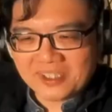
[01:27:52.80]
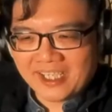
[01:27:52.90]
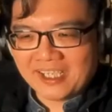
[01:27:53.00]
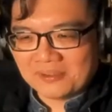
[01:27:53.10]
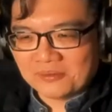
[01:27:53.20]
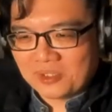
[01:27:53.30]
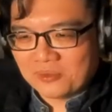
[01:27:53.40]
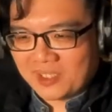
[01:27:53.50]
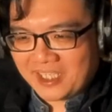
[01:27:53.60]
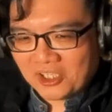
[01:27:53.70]
Yeah. What know.
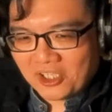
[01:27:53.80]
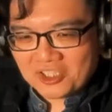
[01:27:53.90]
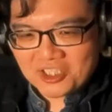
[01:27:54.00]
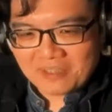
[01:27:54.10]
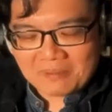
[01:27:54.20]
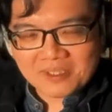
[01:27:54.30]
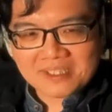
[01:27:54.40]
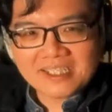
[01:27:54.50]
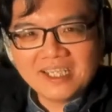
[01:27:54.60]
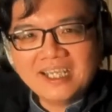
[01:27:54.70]
what technology
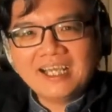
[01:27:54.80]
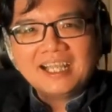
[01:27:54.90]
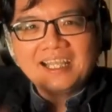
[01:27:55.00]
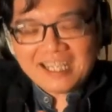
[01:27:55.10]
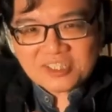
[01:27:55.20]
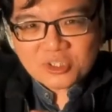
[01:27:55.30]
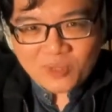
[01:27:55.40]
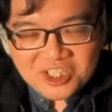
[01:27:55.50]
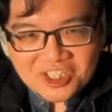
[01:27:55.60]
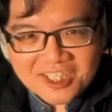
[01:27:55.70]
happens? Last
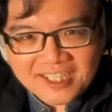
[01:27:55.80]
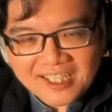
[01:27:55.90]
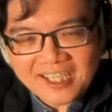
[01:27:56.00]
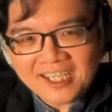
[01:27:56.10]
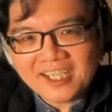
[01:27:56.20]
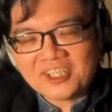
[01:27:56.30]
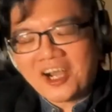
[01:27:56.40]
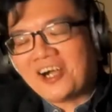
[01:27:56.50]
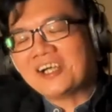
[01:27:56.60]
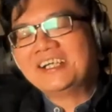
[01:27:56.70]
question, uh,
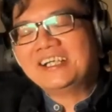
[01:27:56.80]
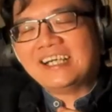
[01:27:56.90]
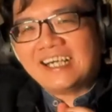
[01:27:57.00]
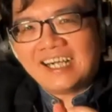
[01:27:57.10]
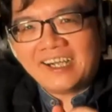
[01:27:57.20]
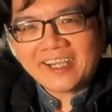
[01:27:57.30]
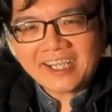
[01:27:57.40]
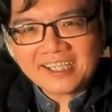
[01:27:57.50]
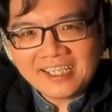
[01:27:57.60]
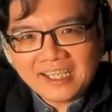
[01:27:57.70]
Doc. Mm-hmm. All
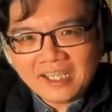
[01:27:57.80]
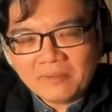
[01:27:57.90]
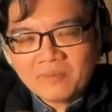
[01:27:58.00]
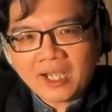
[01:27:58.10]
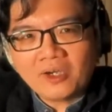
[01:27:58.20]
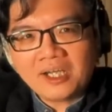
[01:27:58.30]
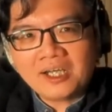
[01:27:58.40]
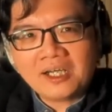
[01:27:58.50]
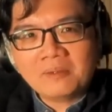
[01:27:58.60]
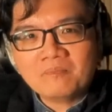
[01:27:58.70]
right. Now,
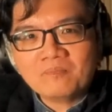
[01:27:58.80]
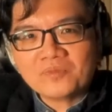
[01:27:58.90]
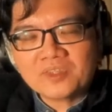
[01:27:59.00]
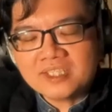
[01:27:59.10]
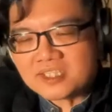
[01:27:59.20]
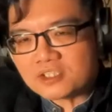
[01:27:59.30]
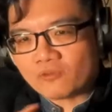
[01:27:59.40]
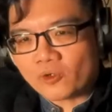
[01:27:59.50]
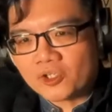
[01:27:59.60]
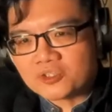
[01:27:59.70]
um, this is
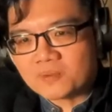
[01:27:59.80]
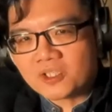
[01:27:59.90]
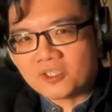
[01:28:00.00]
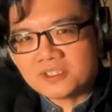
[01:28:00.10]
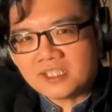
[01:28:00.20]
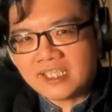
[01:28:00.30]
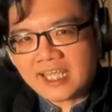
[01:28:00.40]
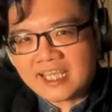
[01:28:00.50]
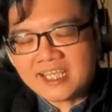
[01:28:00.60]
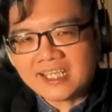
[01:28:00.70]
for those because in
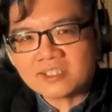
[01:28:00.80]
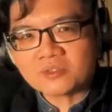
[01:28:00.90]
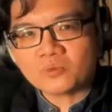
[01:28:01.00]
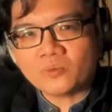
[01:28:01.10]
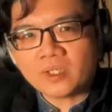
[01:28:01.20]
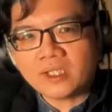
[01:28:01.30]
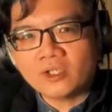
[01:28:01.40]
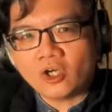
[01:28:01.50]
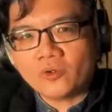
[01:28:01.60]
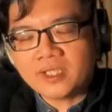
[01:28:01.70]
AES we
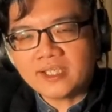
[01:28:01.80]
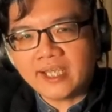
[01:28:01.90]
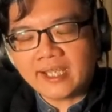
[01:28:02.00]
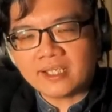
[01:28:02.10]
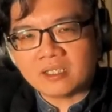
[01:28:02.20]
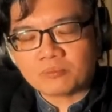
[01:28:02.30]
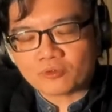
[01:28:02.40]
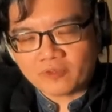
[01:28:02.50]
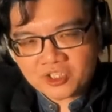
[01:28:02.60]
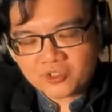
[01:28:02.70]
not only get uh,
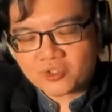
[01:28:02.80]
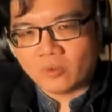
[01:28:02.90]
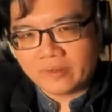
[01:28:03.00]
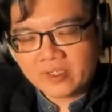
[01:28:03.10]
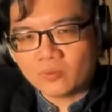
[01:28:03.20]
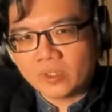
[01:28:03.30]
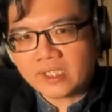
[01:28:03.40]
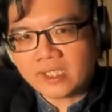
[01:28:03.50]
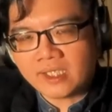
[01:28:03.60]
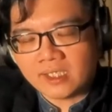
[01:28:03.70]
professionals who are already working